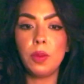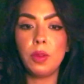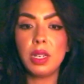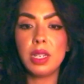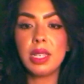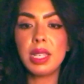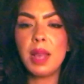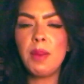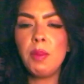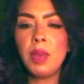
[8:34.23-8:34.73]

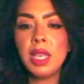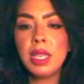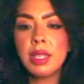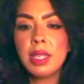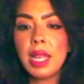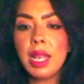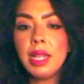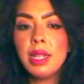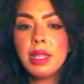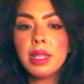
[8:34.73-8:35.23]
Does that make
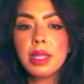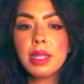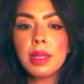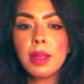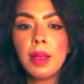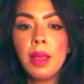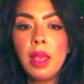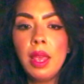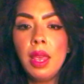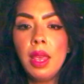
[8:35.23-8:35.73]
sense?
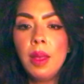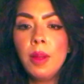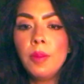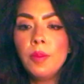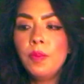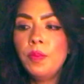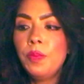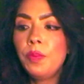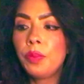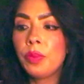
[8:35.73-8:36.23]

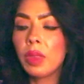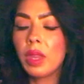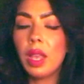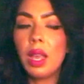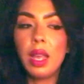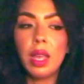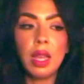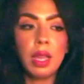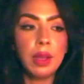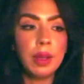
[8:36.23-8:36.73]

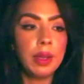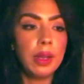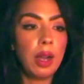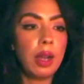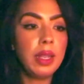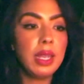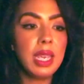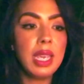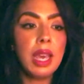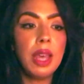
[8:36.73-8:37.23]

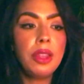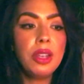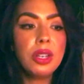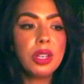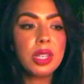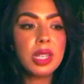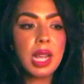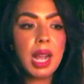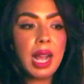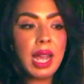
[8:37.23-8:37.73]
on the other
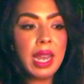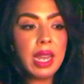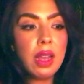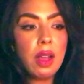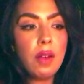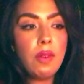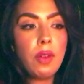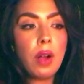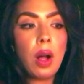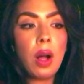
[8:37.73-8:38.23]
side
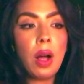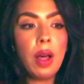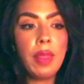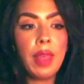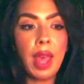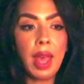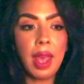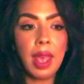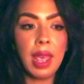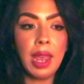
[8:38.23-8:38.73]
of all
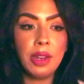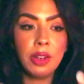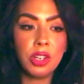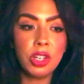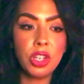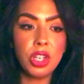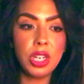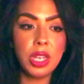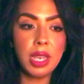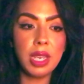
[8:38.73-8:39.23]
that
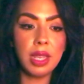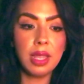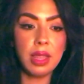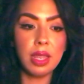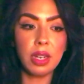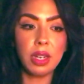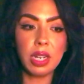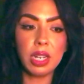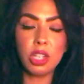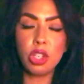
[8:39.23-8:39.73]
energy,
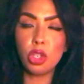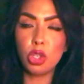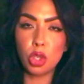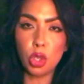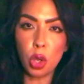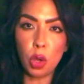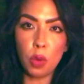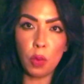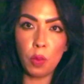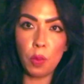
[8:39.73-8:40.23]
there is
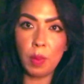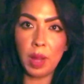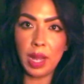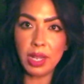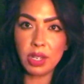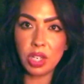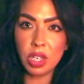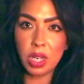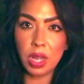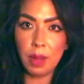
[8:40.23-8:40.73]
so
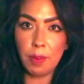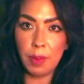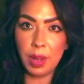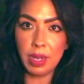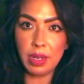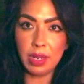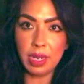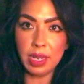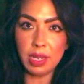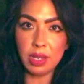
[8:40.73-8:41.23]
much
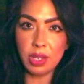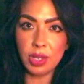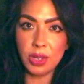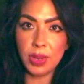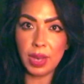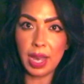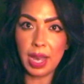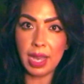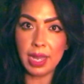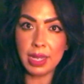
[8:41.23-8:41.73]
abundance, you
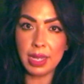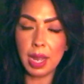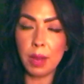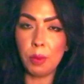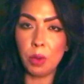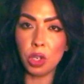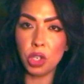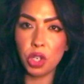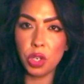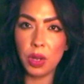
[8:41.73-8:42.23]
guys. I
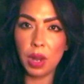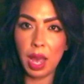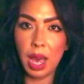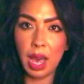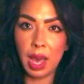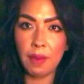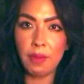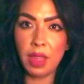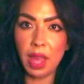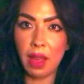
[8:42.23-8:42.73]
want you to
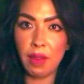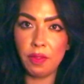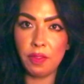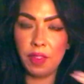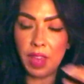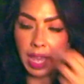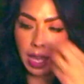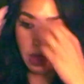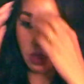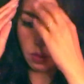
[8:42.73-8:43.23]
have that
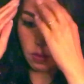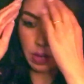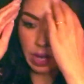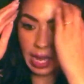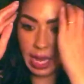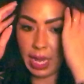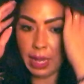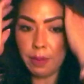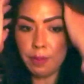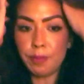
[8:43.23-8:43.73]
faith,
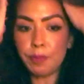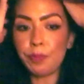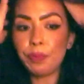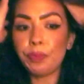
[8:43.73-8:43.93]
okay?